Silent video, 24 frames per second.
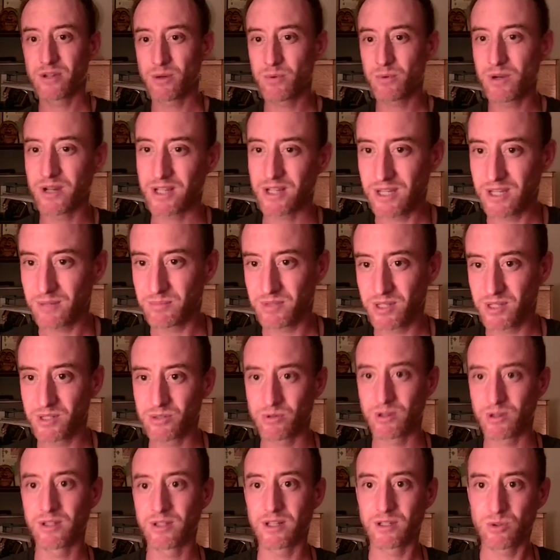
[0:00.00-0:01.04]
I want to keep these
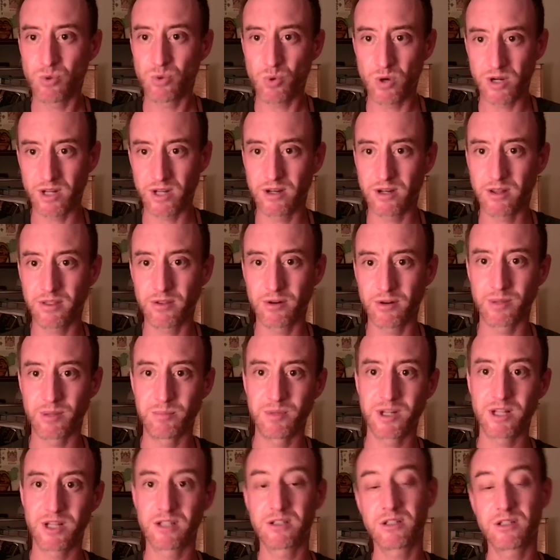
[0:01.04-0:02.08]
around like 20 to 30
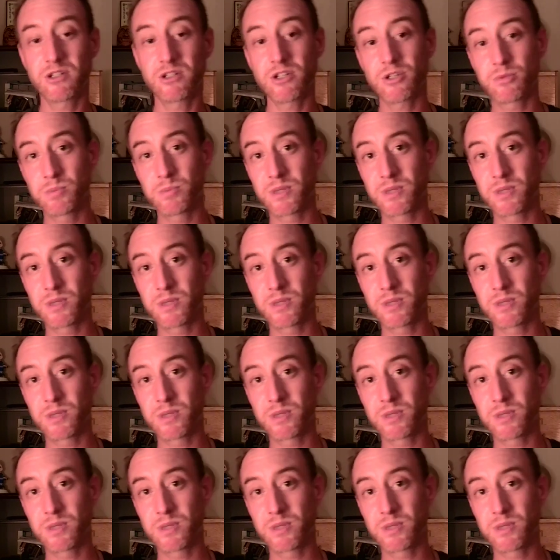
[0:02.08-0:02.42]
minutes just